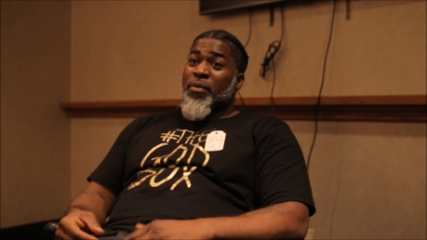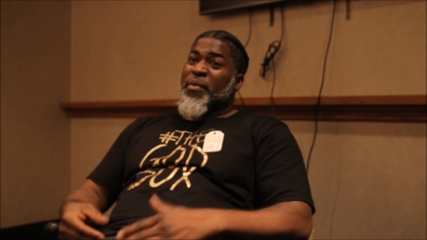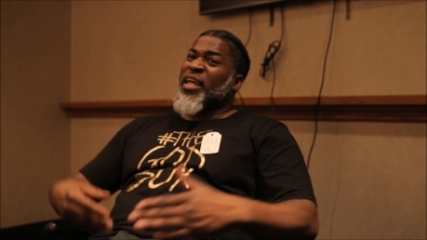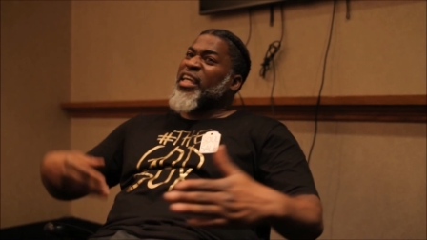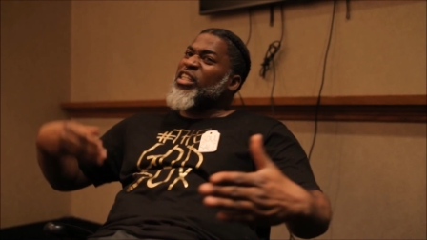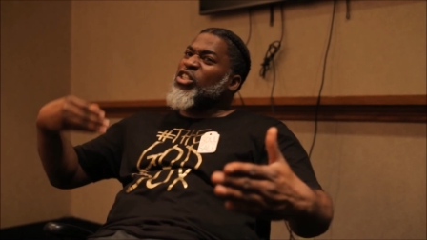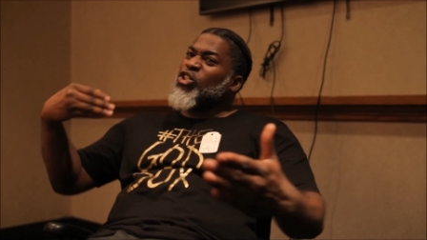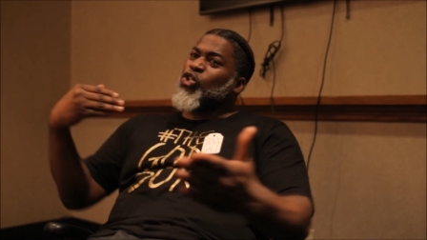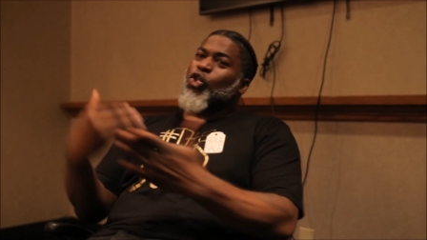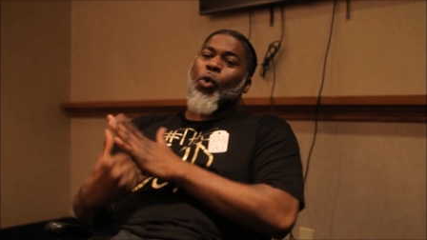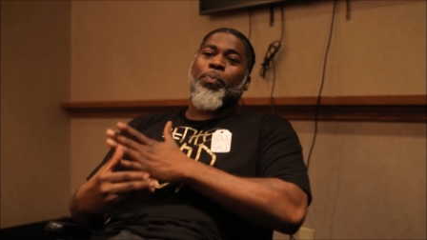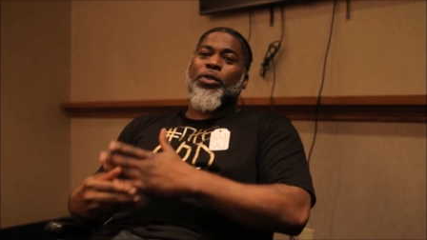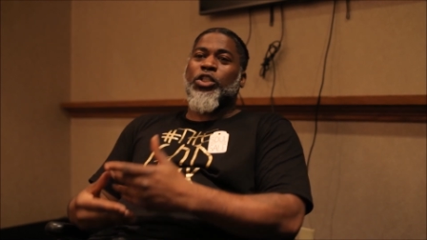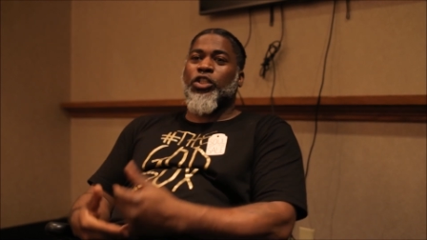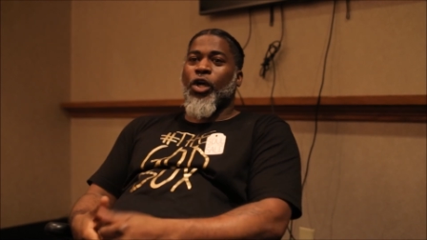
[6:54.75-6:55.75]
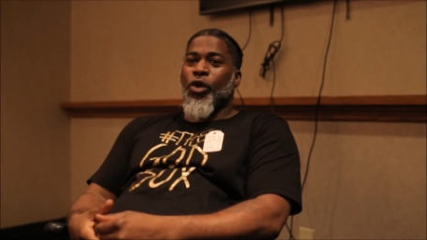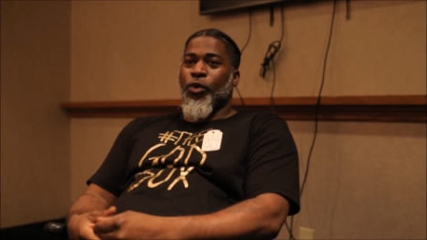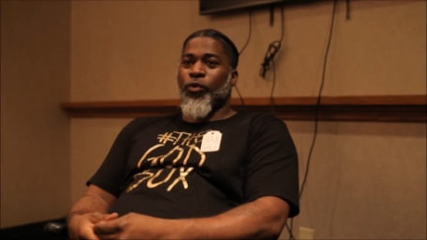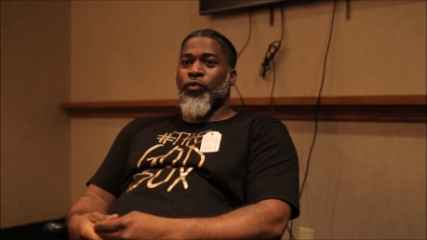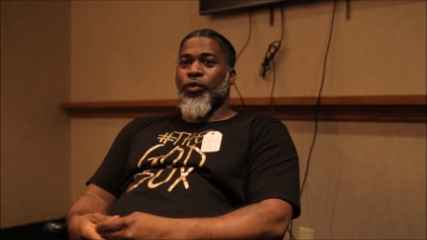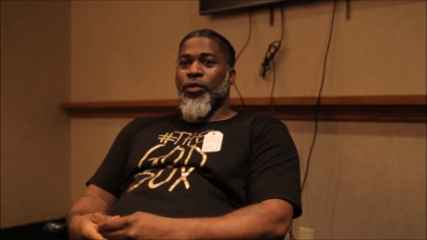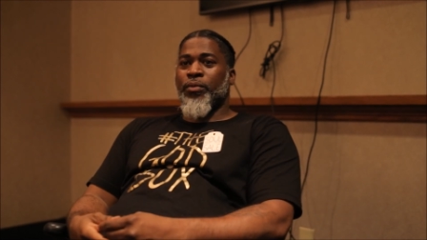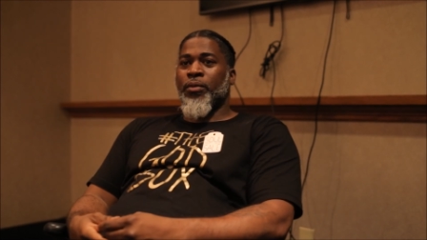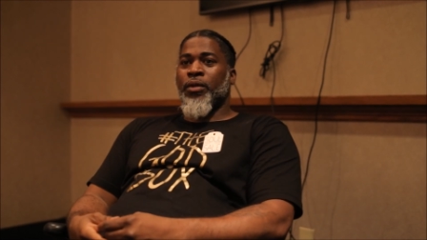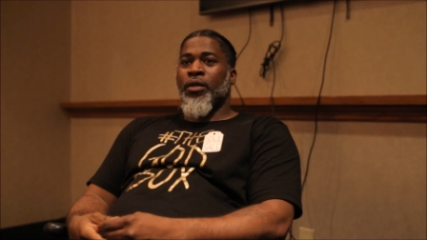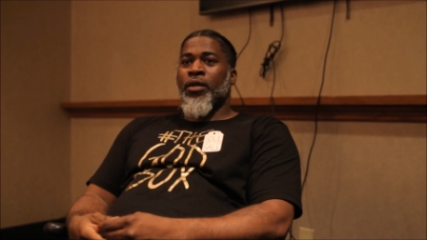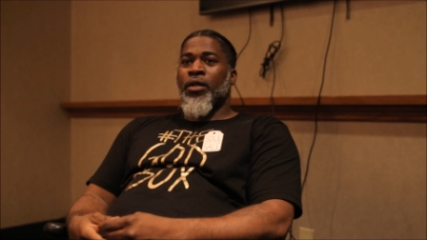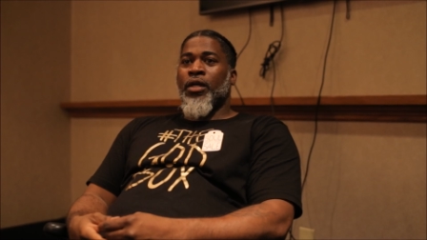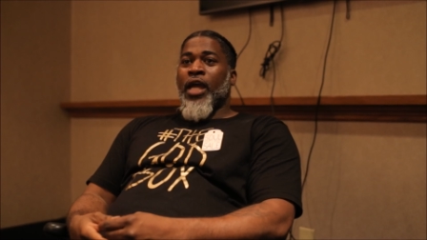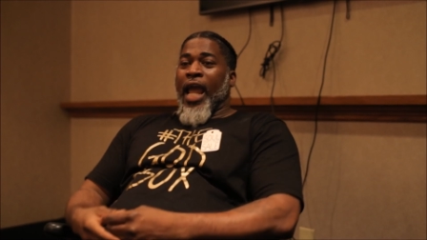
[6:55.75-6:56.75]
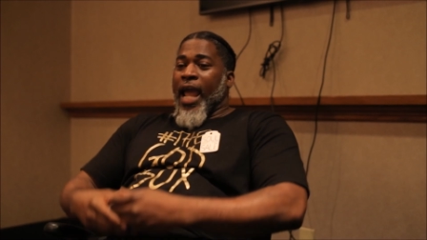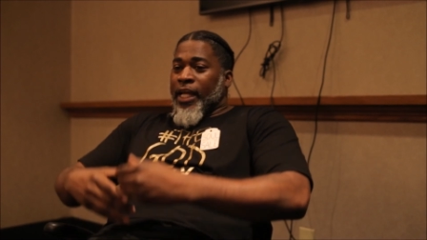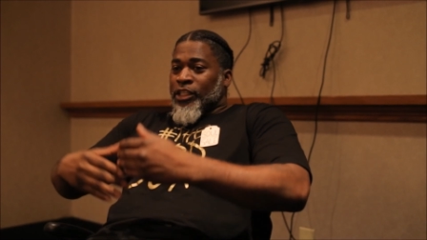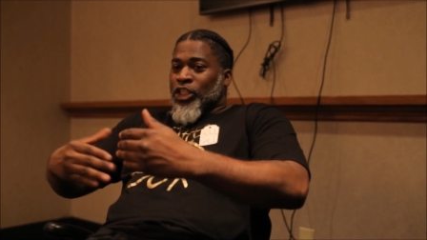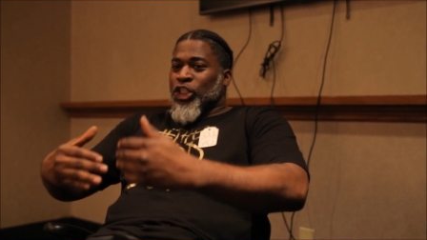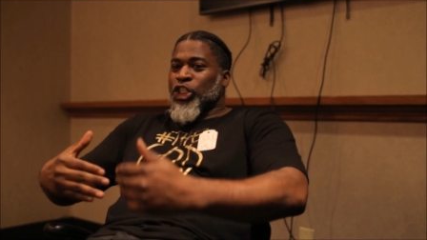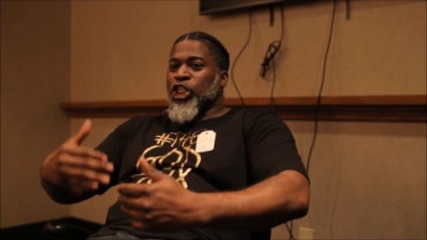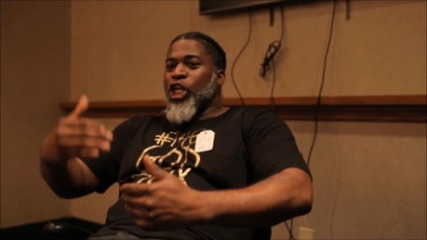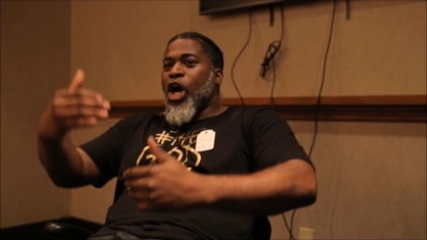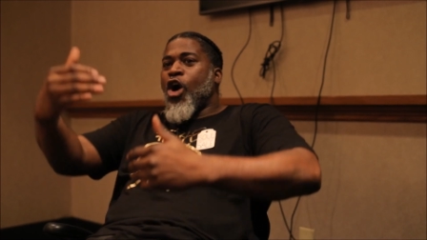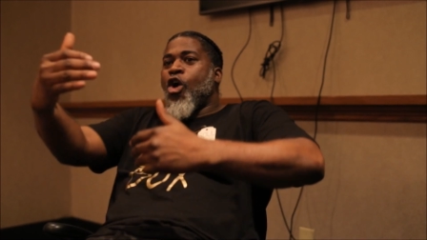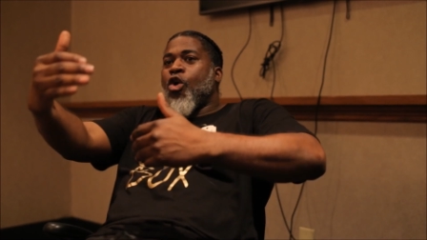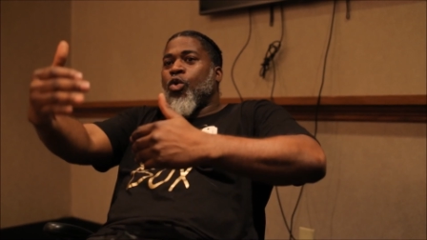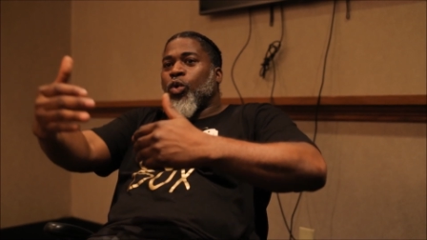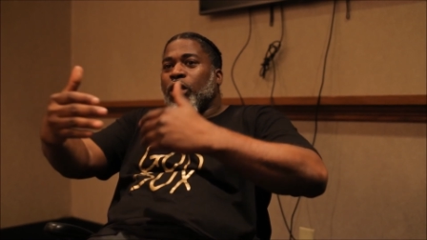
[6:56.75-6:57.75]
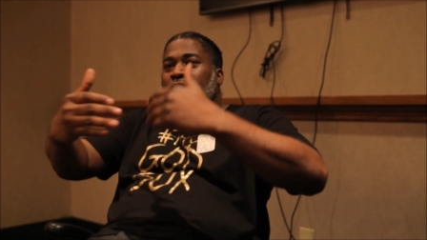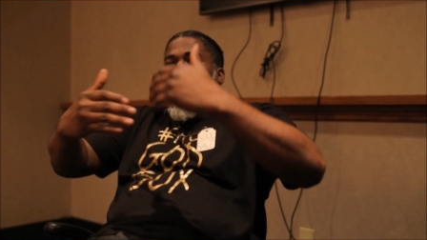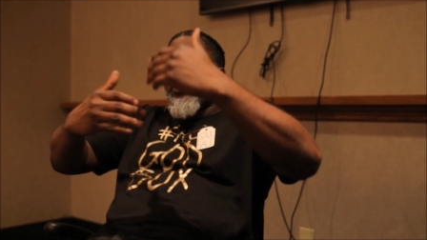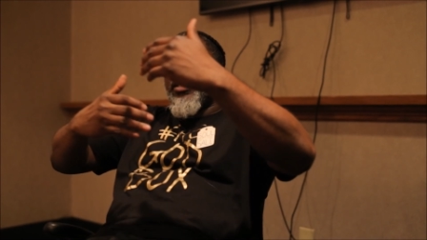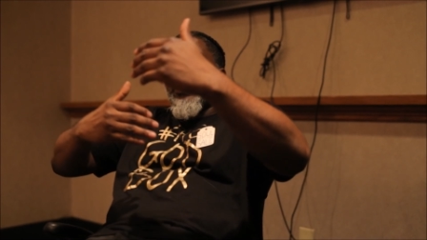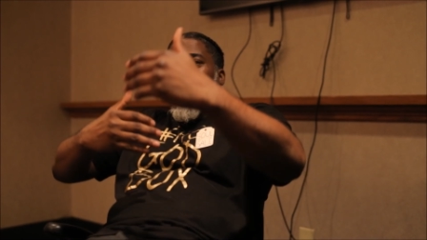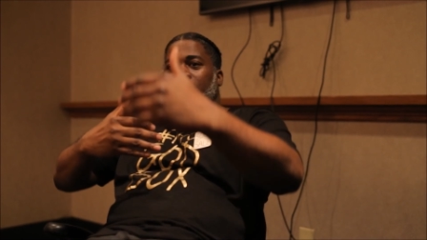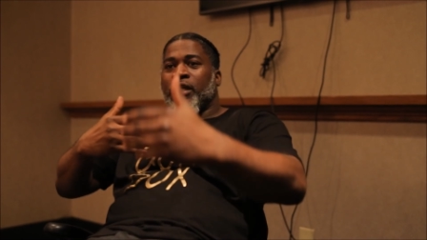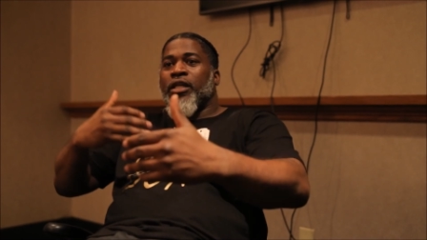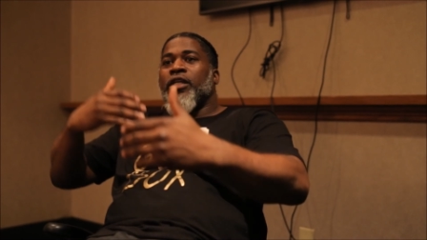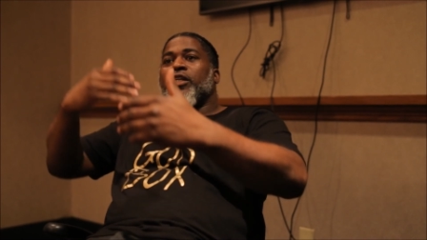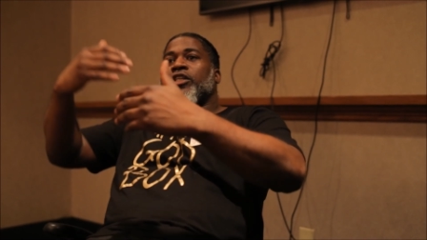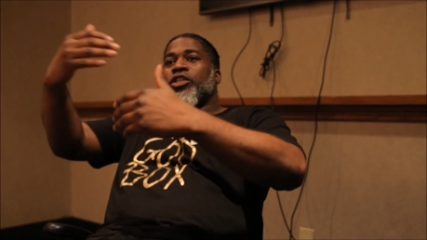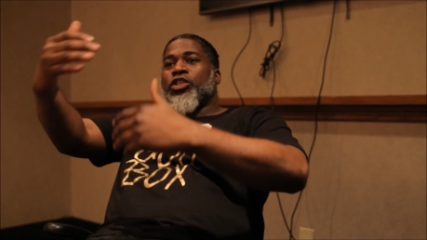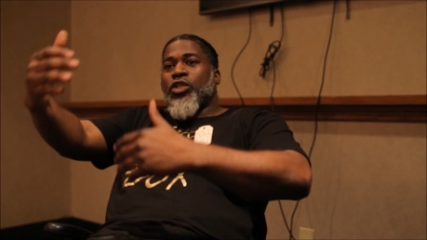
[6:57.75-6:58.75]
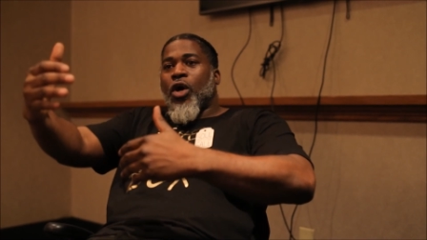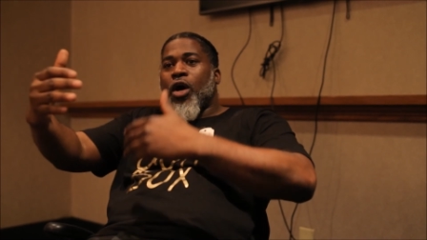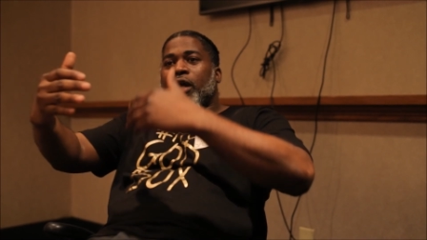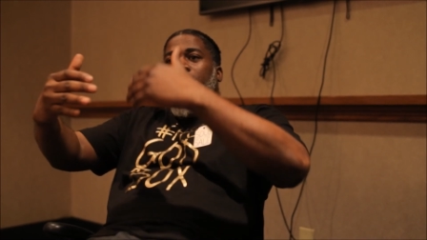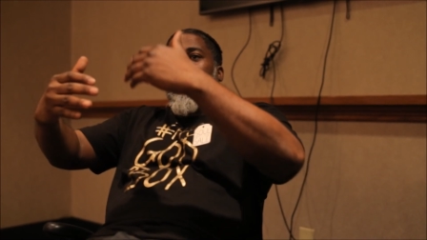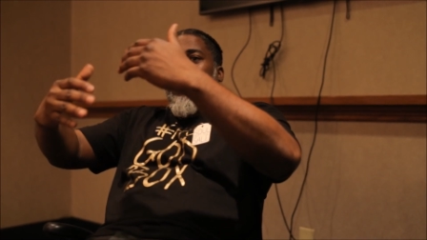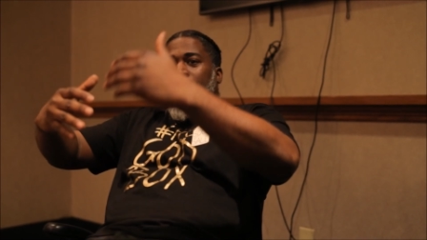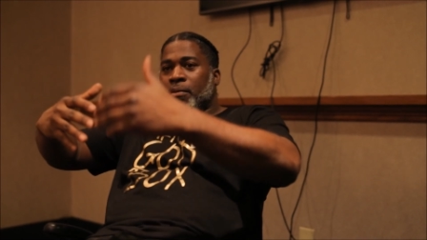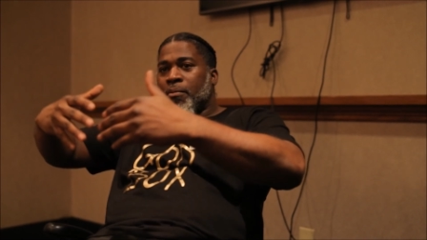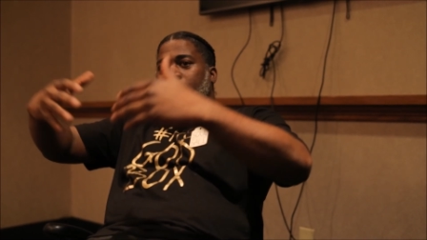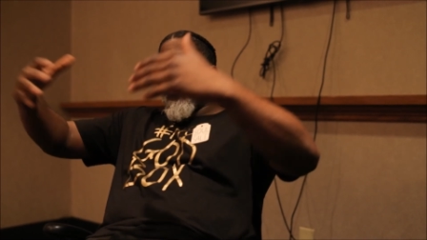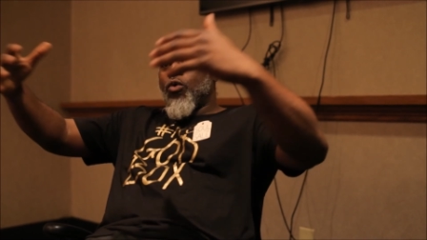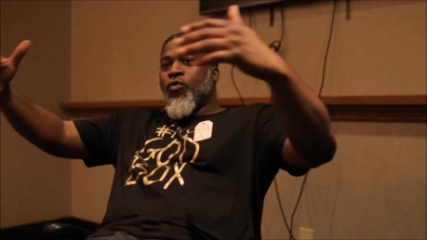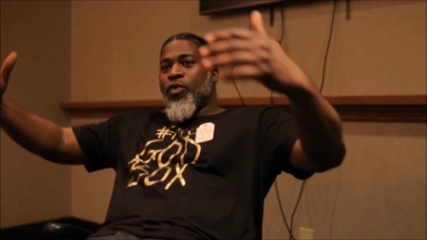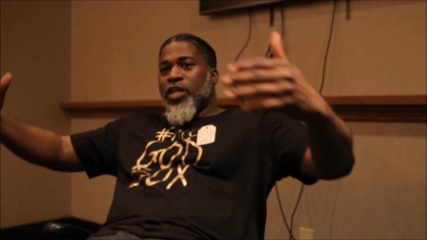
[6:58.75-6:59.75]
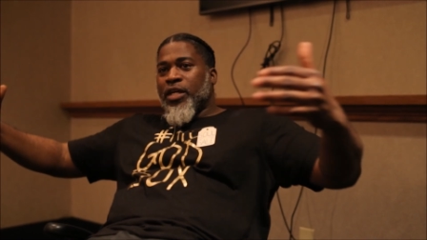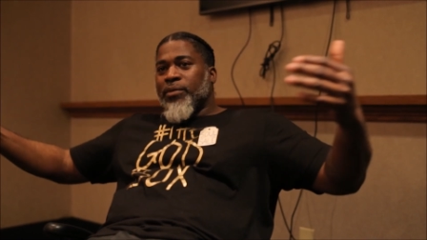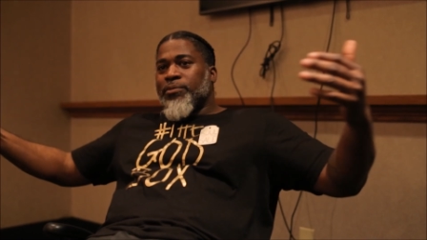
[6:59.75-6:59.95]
him, and he super served them. Hmm. And slowly started moving